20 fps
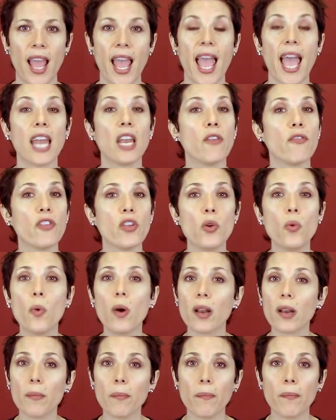And if you
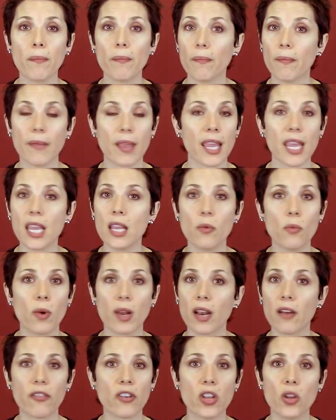want to eat
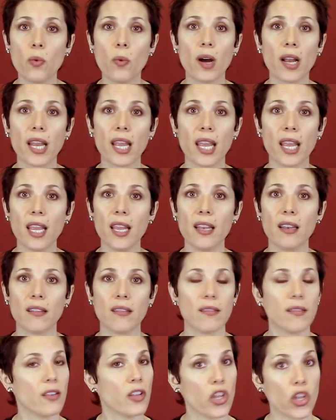whatever you want to eat,
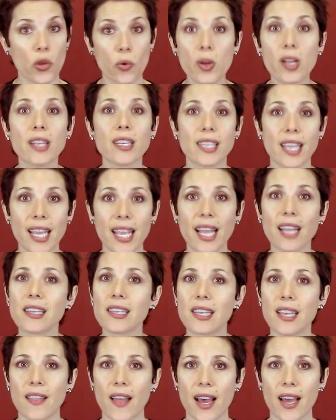you can say yes
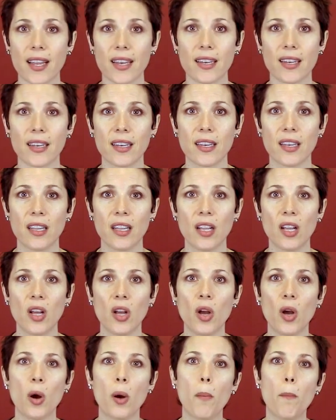to that.
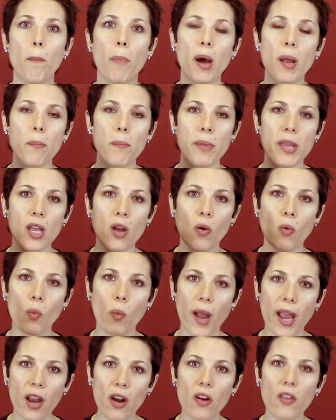But be
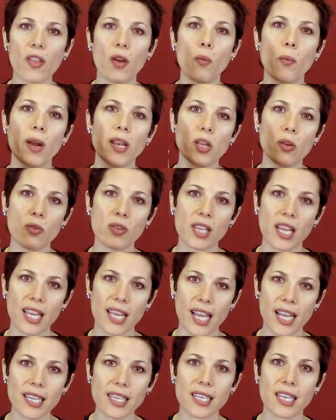aware that when you say
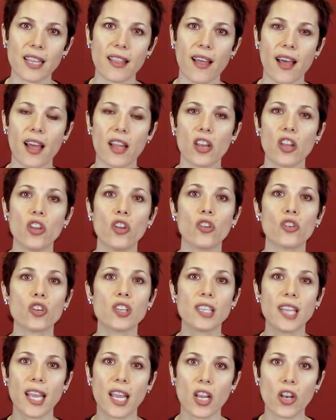yes to that, you're
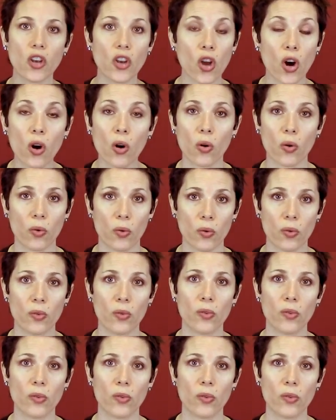saying no